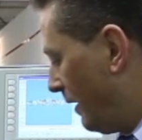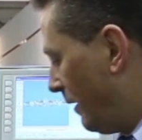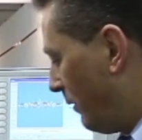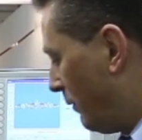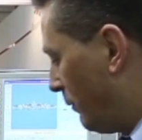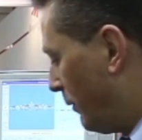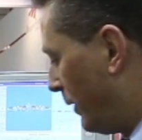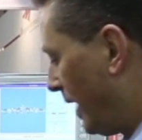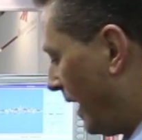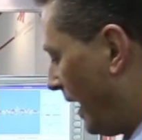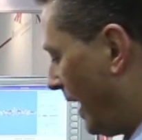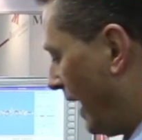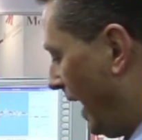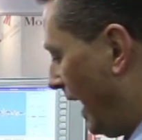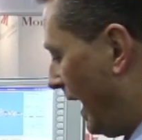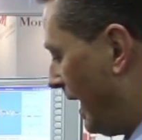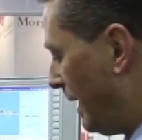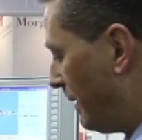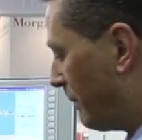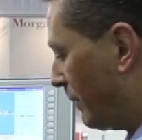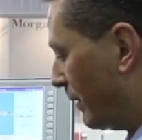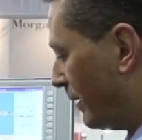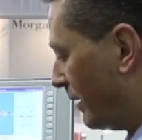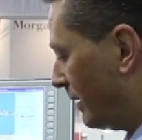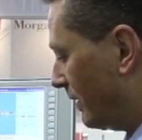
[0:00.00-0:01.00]
we are
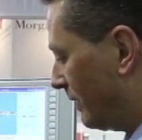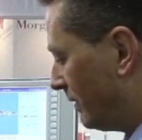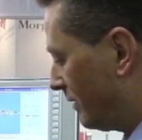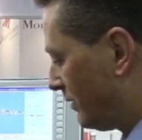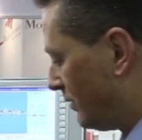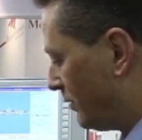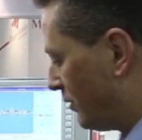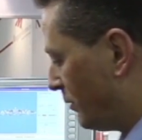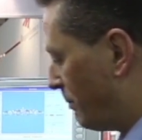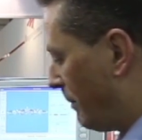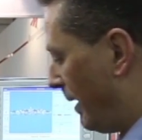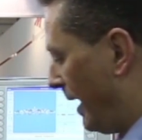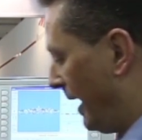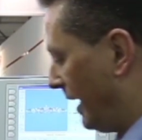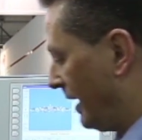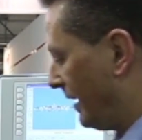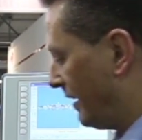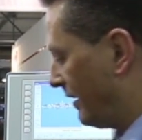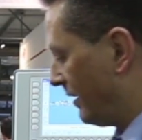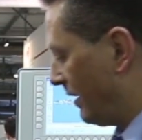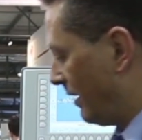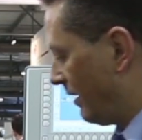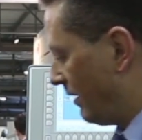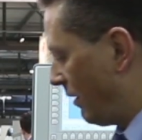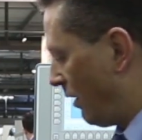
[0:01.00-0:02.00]
able to make
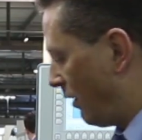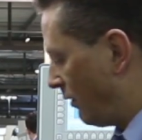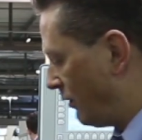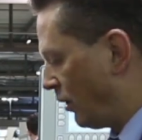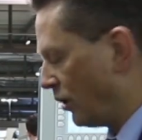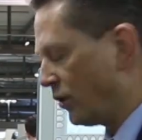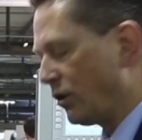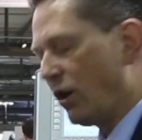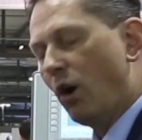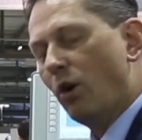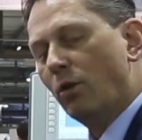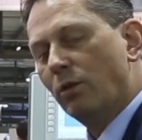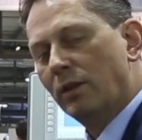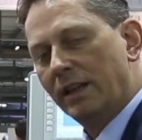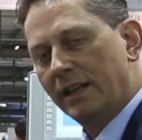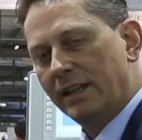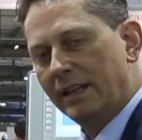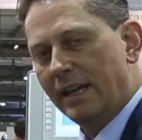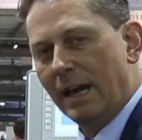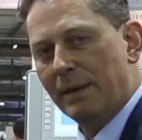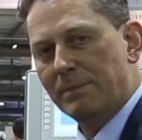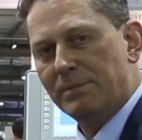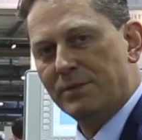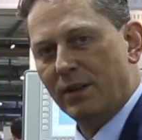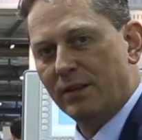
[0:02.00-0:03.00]
not only
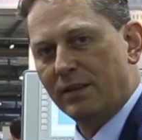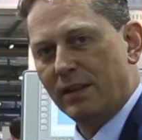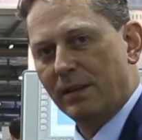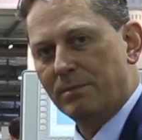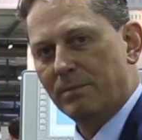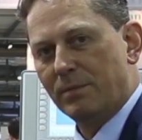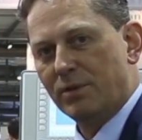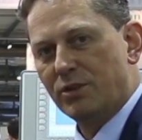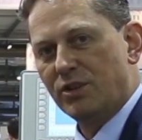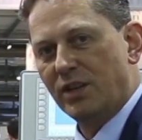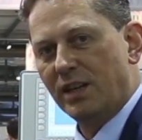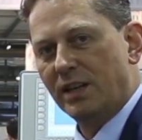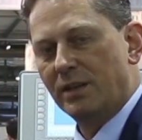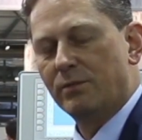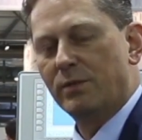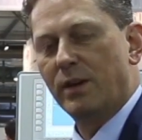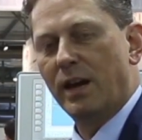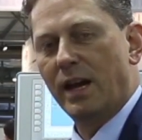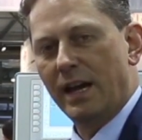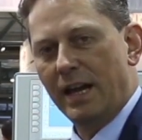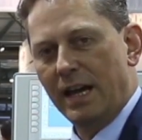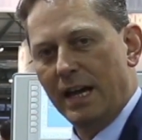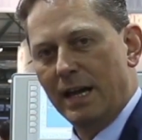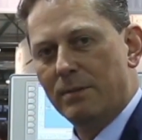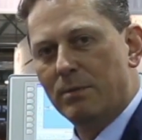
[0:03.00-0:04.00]
caps on that machine, we
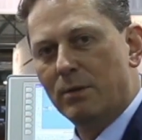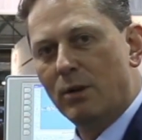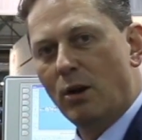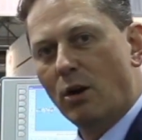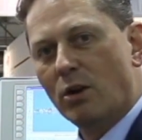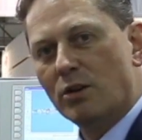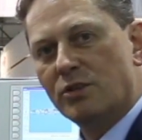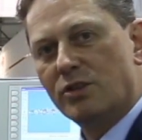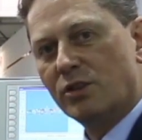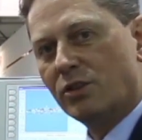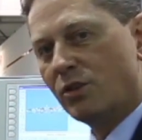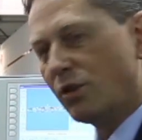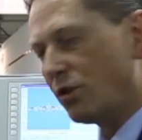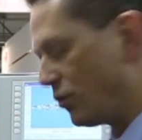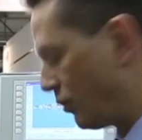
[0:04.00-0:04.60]
are able also to